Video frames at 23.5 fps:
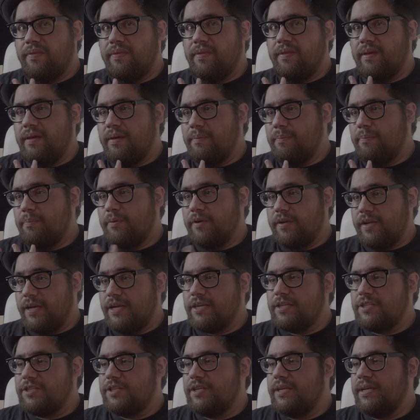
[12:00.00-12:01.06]
the
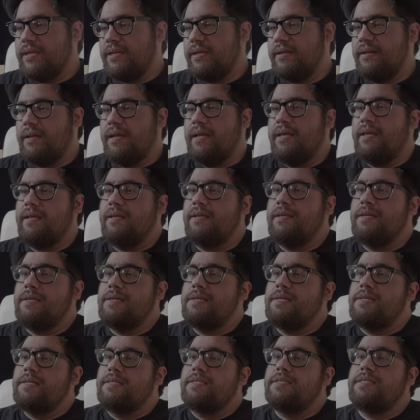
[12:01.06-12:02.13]
production,
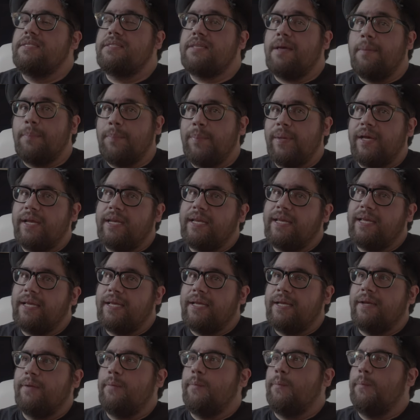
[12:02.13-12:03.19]

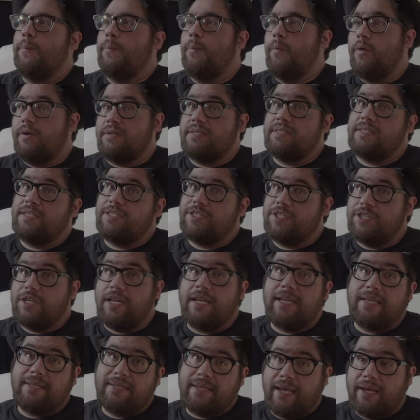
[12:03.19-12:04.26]
somebody wants to
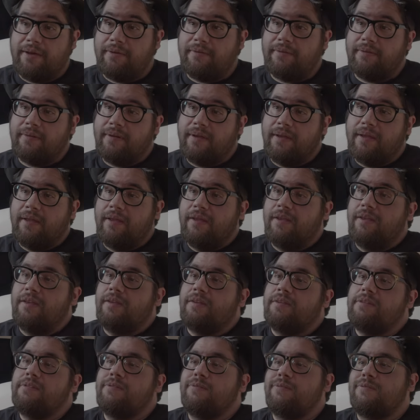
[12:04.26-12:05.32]
shut it down.
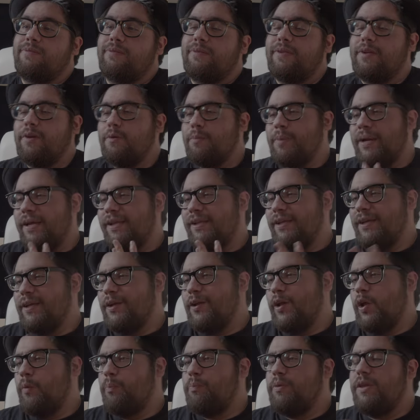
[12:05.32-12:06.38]
little by
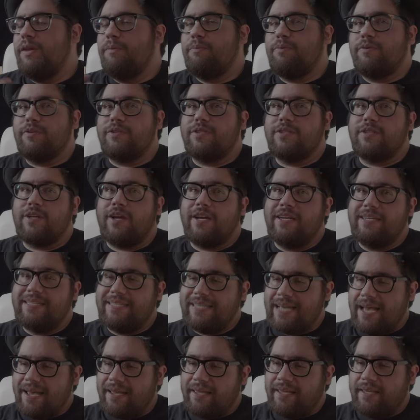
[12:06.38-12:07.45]
little, people start
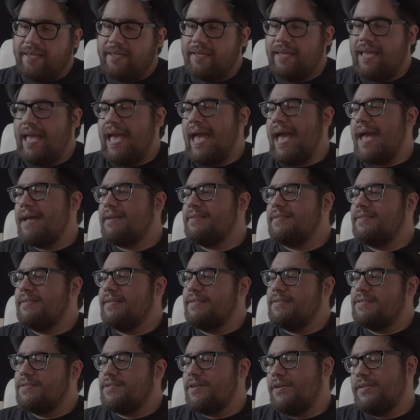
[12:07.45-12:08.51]
dying,
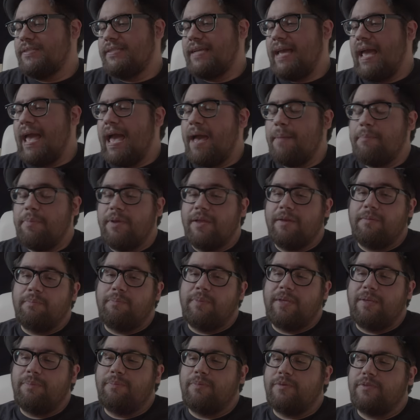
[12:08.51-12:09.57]
accidents start to happen,
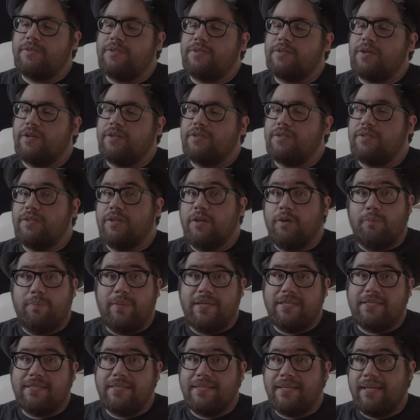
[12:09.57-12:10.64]
people start to go
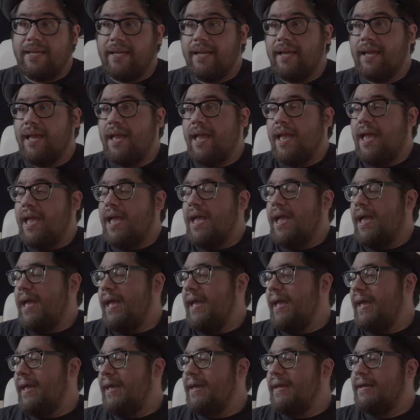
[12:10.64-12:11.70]
missing,
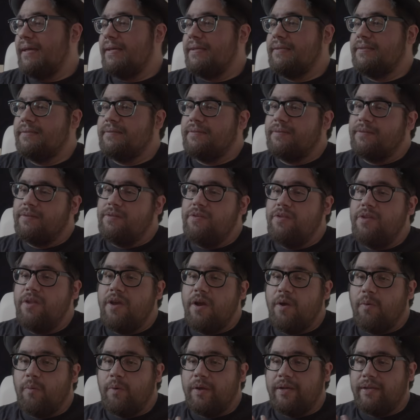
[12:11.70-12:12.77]
and
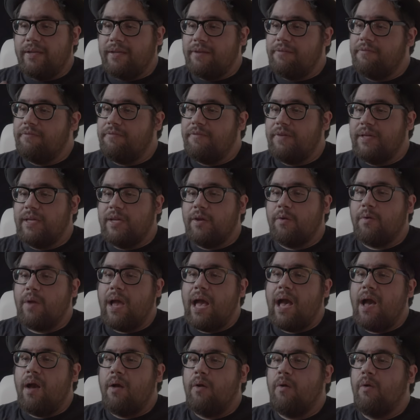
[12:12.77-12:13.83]
no one can figure
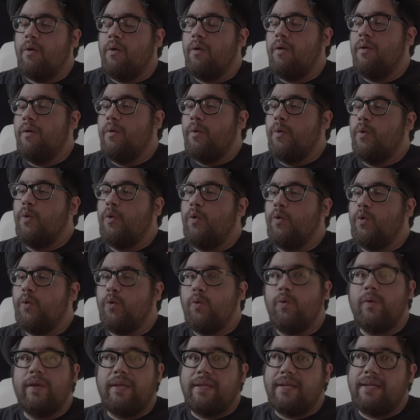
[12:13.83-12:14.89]
out
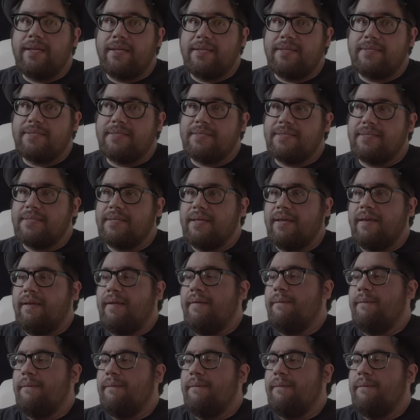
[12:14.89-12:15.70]
who it is.